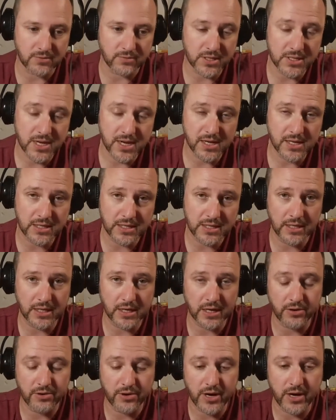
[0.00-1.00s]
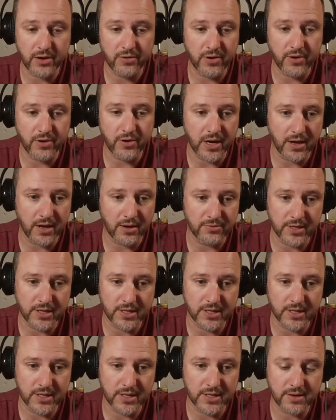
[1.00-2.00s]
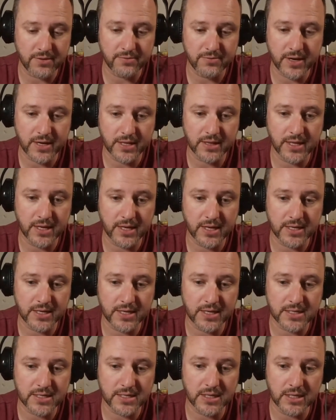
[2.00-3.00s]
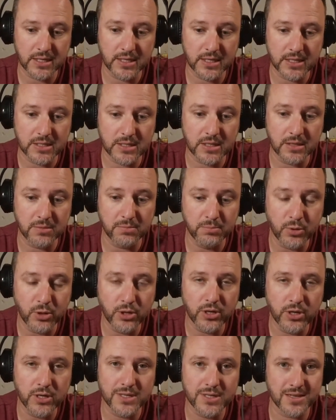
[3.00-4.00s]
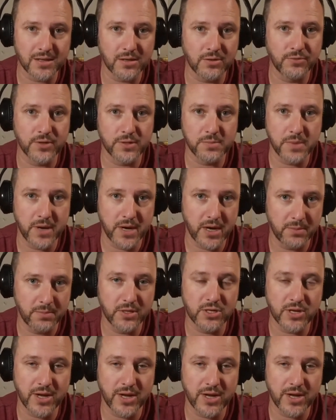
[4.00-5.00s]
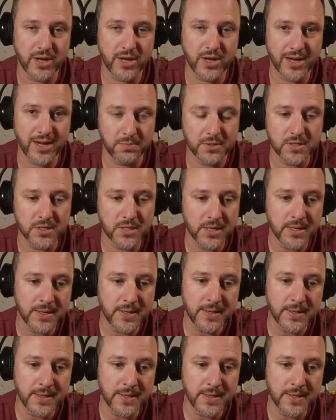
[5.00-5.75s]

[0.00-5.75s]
The second thing that I really, really love is the fact that the book itself is made up into 8 chapters,